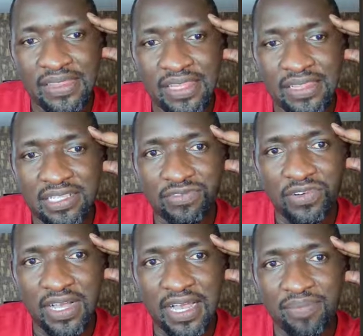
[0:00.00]
this fork
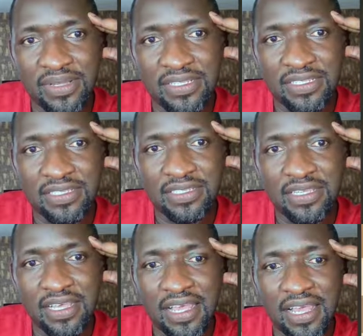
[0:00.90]
happens,
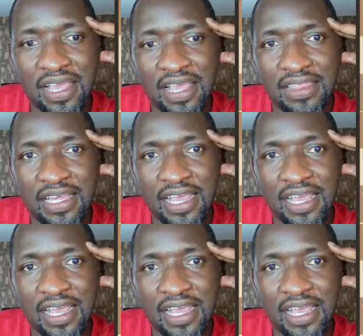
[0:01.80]
and then I